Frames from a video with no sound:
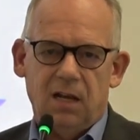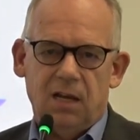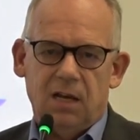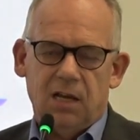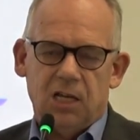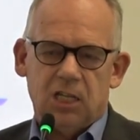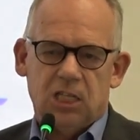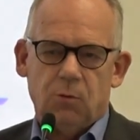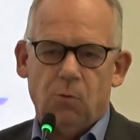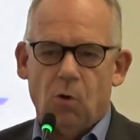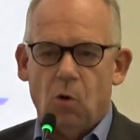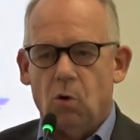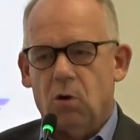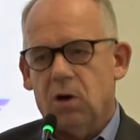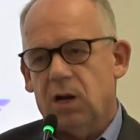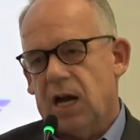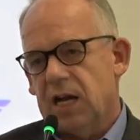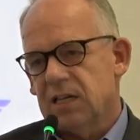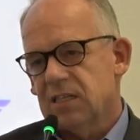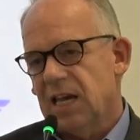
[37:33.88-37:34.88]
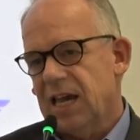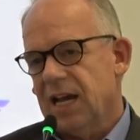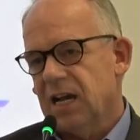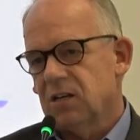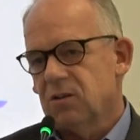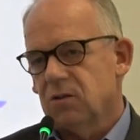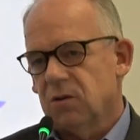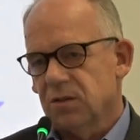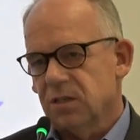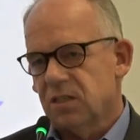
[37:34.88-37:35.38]
So we organize
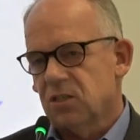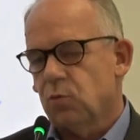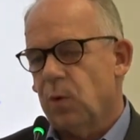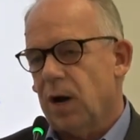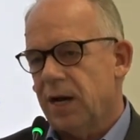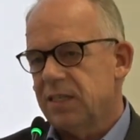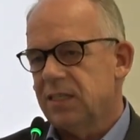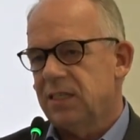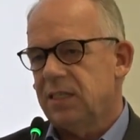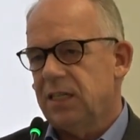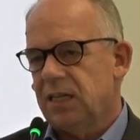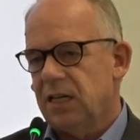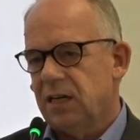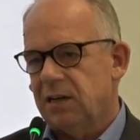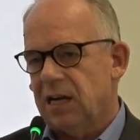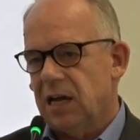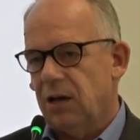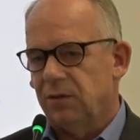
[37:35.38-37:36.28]
hackathons twice a year now.